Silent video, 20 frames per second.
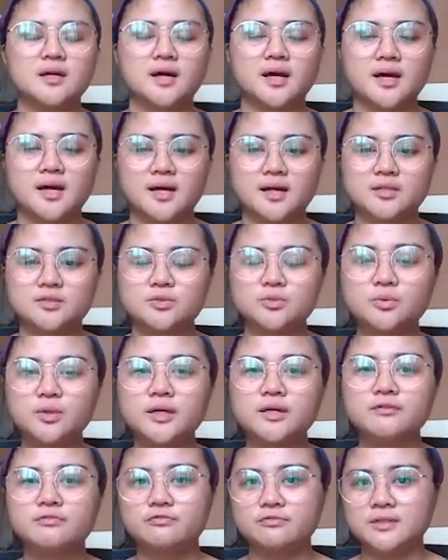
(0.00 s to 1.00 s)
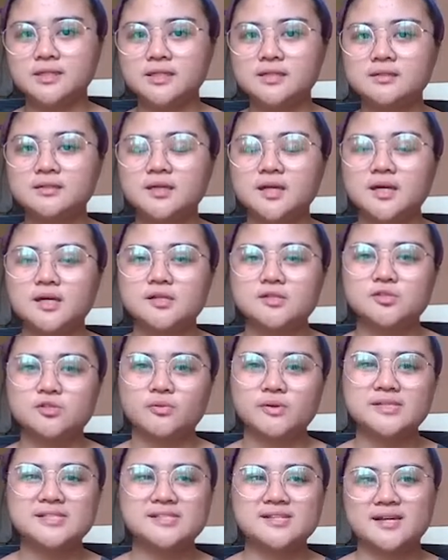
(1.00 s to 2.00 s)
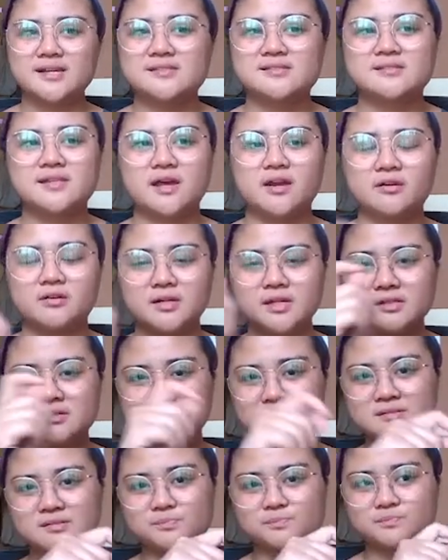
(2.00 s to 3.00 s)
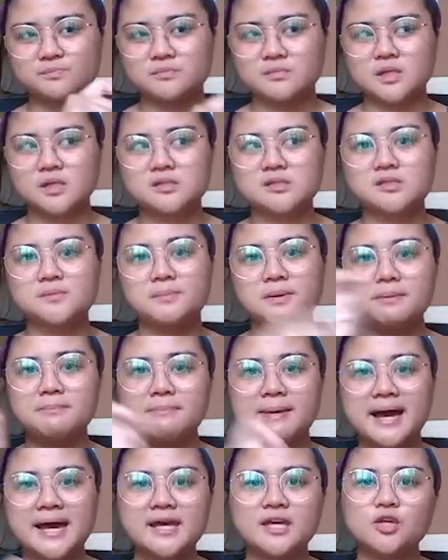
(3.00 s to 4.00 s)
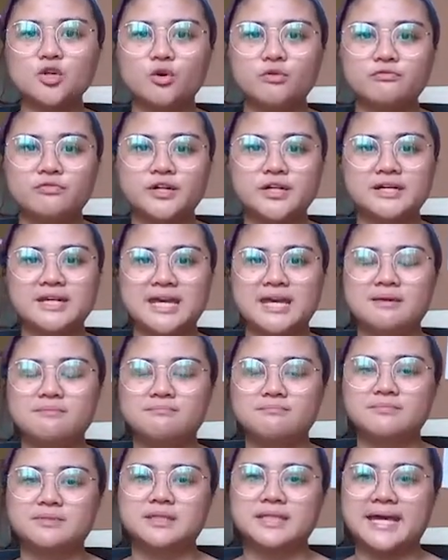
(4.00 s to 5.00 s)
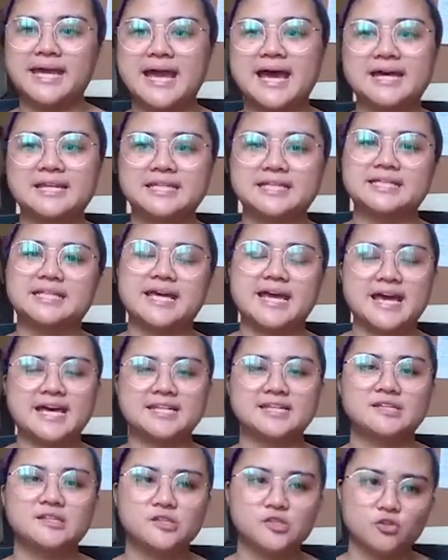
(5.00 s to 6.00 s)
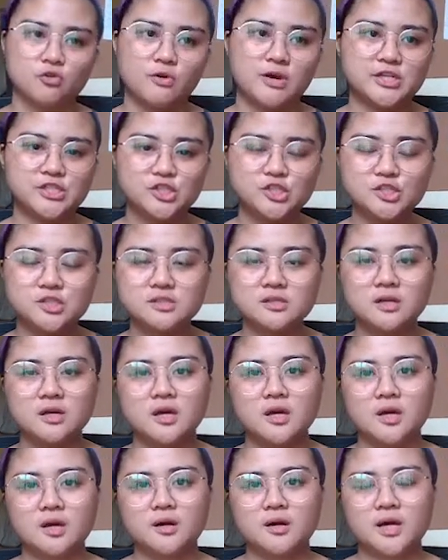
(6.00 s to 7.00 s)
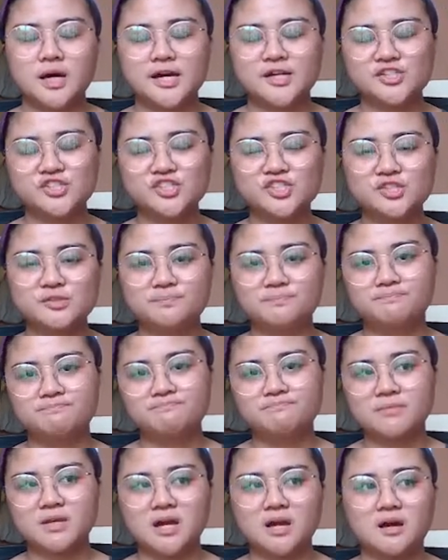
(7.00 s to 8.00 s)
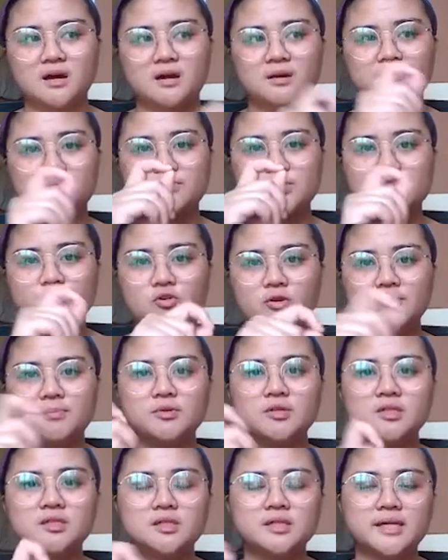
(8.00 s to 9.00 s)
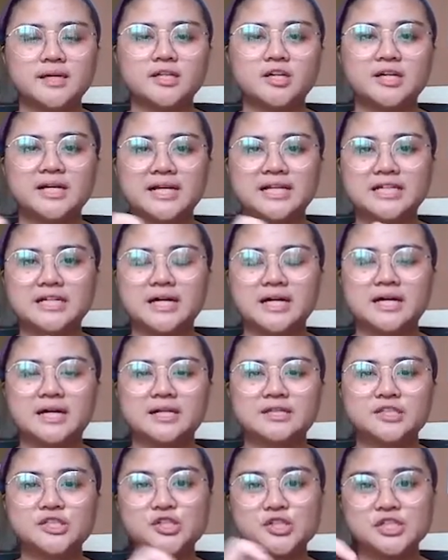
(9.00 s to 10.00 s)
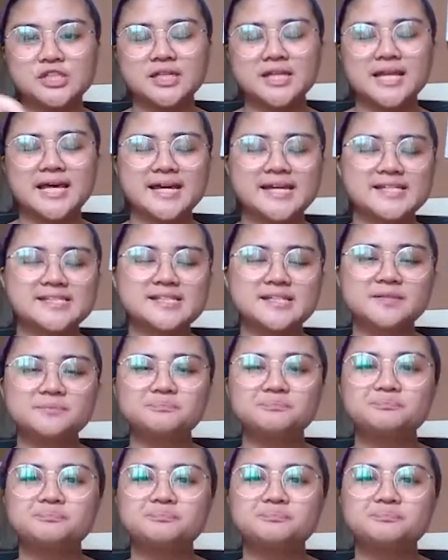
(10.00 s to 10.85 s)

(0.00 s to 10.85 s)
to her feed. So it says there, it's the baybayin of her name, Dayani. So I just scribble and digitalize it,